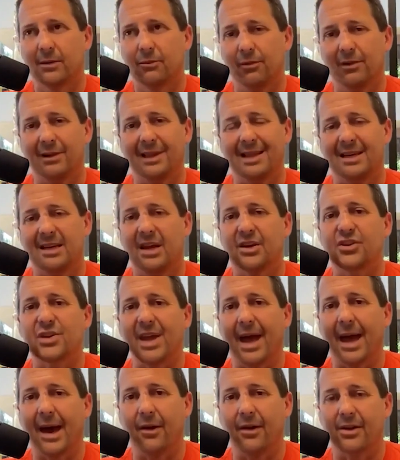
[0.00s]
really niche
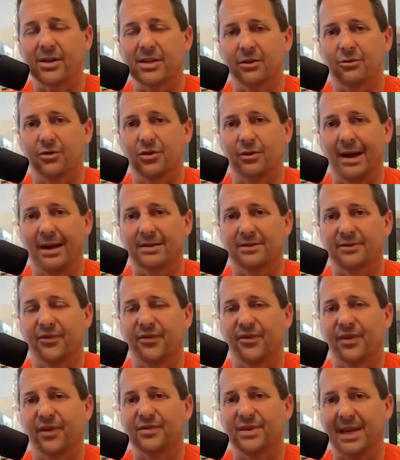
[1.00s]
down. And so
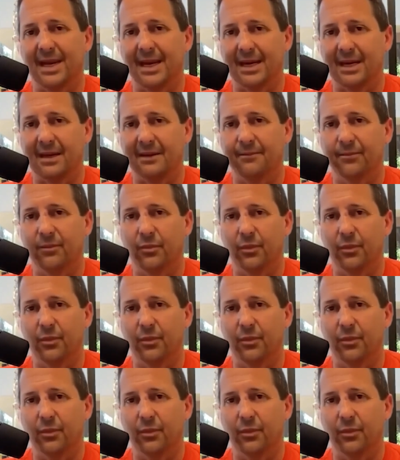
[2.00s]
2015,